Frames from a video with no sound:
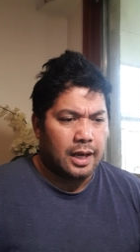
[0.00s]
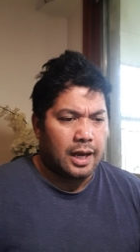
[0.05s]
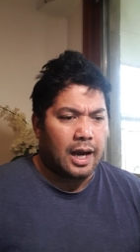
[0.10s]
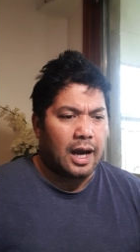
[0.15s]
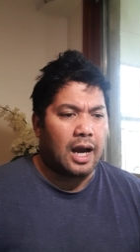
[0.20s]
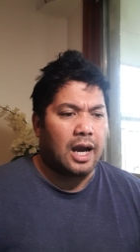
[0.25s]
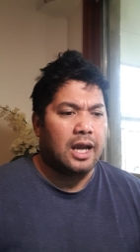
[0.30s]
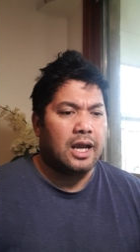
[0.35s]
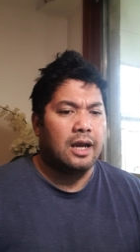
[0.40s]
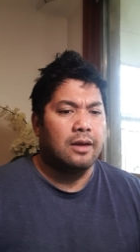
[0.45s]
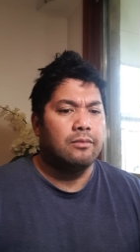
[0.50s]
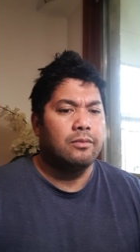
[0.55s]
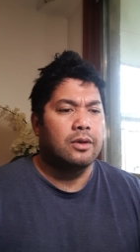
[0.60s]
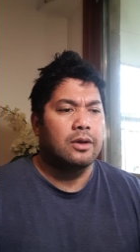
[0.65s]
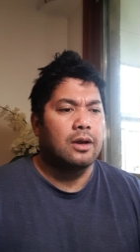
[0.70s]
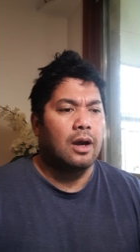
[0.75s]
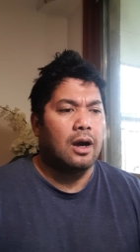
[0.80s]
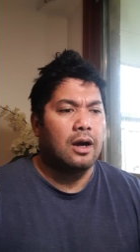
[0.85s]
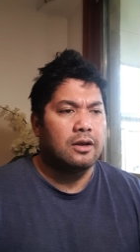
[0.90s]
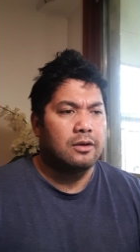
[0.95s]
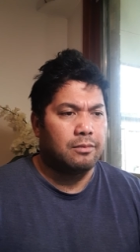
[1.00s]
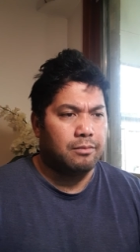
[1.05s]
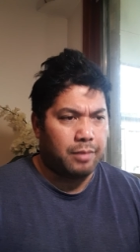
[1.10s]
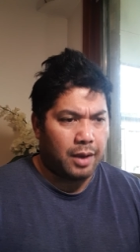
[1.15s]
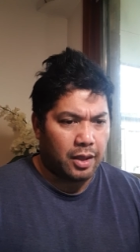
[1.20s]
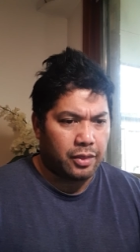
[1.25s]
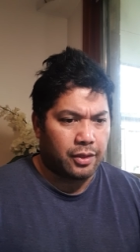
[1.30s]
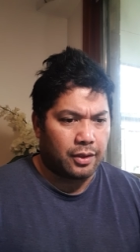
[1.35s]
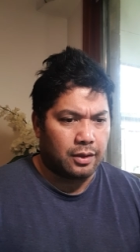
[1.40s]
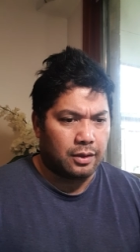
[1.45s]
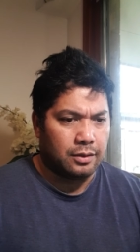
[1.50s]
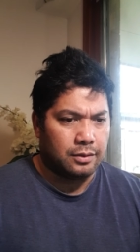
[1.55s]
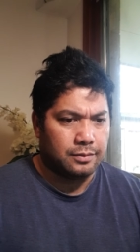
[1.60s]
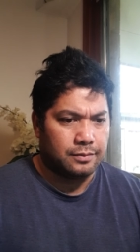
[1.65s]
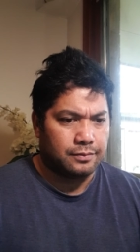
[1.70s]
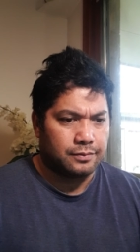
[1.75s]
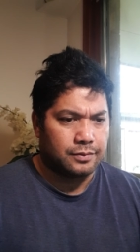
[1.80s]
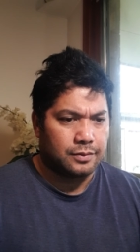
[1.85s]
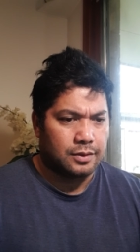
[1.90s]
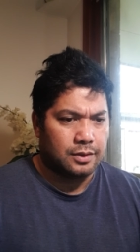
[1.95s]
I am the God of Bethel,
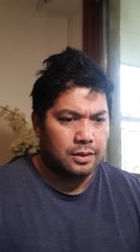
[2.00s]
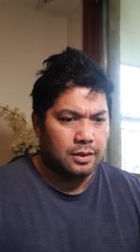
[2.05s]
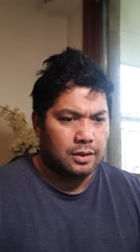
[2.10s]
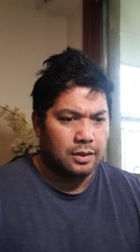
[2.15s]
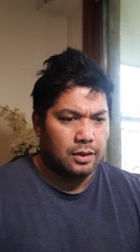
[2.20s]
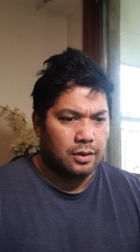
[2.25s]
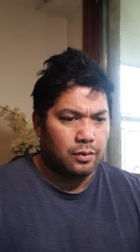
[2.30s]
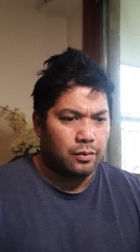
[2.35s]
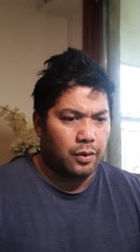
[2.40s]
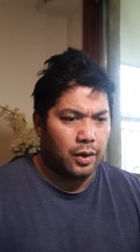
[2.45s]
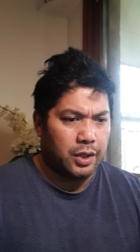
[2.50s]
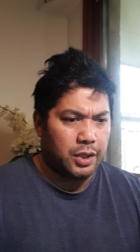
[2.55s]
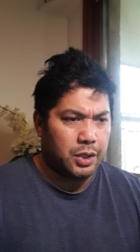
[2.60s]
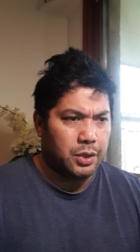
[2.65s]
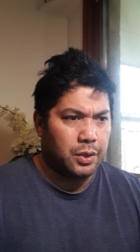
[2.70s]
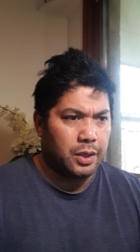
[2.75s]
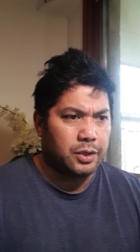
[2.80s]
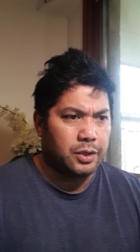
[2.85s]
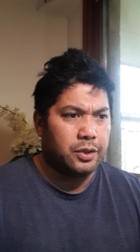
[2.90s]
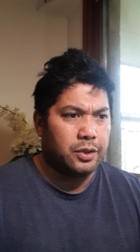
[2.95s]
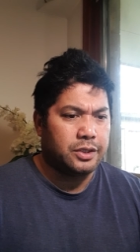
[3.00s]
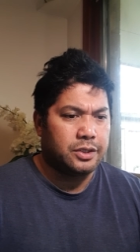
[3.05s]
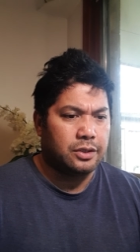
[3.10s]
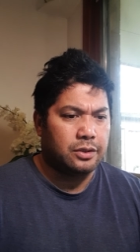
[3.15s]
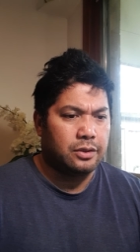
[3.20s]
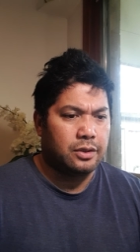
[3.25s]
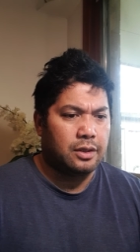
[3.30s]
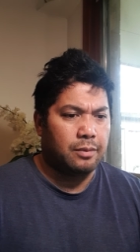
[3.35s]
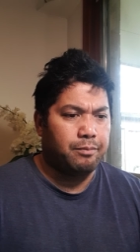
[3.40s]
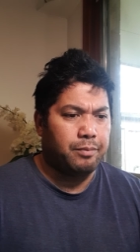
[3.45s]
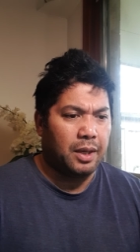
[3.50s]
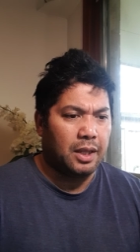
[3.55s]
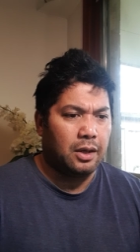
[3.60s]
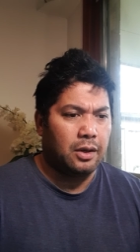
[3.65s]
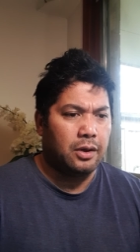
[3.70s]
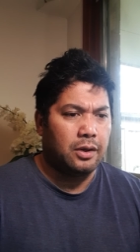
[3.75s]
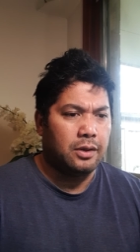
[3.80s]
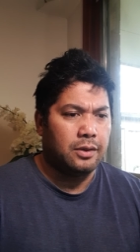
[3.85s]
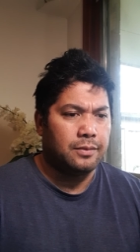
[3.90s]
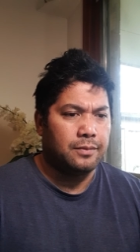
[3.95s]
where you anointed the
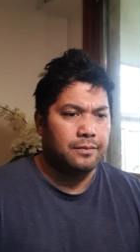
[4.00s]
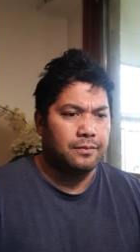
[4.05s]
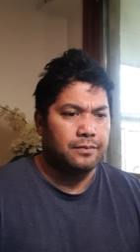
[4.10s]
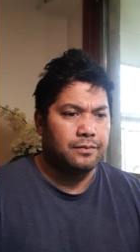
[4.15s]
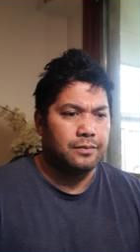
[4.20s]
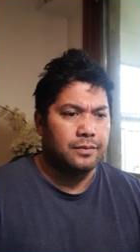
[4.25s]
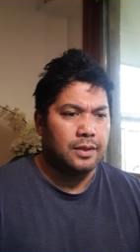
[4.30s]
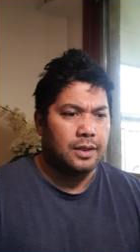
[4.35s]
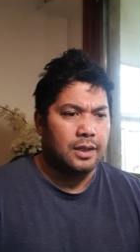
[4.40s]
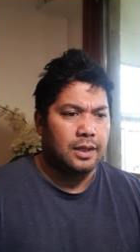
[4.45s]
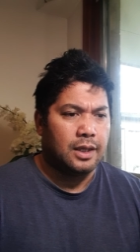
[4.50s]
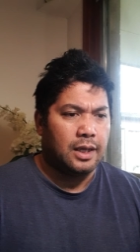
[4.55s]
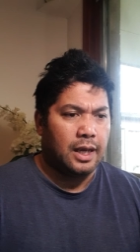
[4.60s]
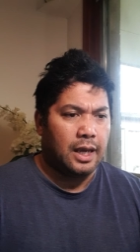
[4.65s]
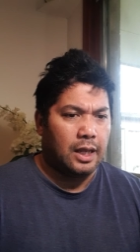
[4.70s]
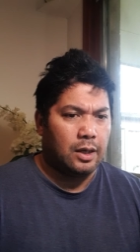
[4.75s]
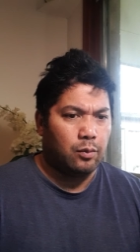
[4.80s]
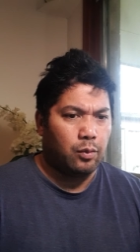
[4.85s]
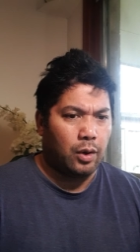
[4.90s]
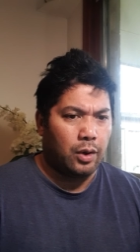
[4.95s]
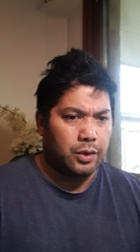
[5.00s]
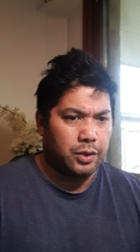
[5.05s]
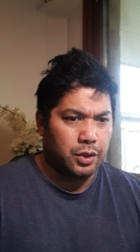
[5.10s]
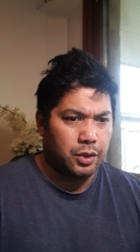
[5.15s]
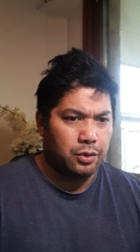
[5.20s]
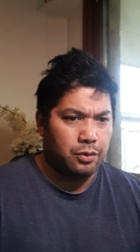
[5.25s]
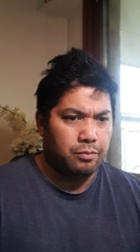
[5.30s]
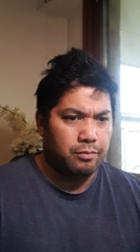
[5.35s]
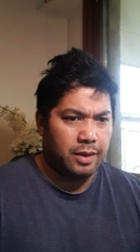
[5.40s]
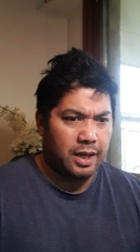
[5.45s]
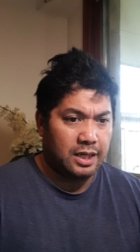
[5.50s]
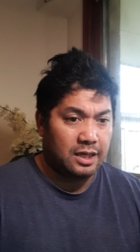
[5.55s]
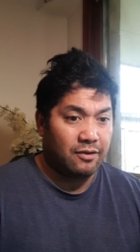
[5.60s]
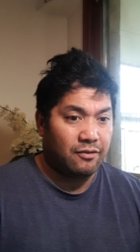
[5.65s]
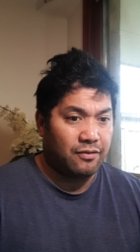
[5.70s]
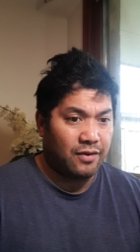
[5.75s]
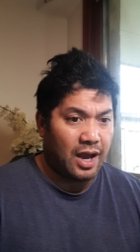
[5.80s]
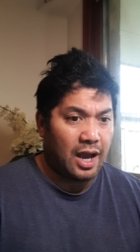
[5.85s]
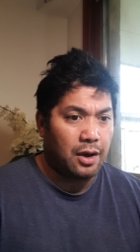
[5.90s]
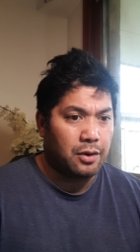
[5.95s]
pillar, and where you made a
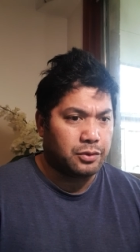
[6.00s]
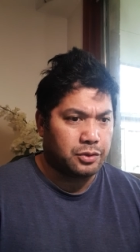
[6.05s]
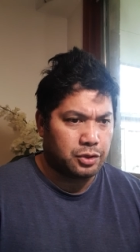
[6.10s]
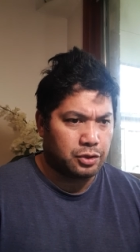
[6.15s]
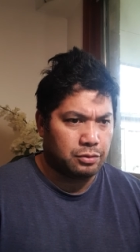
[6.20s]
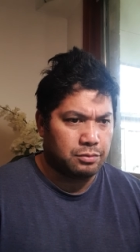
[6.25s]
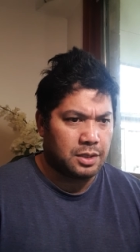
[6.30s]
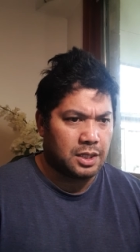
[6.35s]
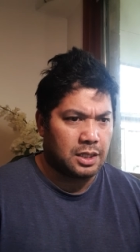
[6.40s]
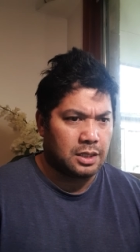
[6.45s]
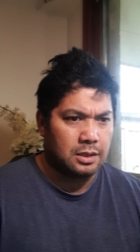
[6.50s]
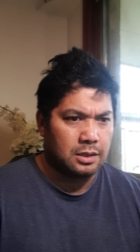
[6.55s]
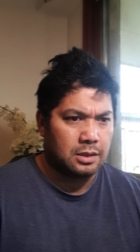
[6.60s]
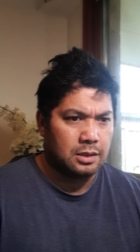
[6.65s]
vow to me.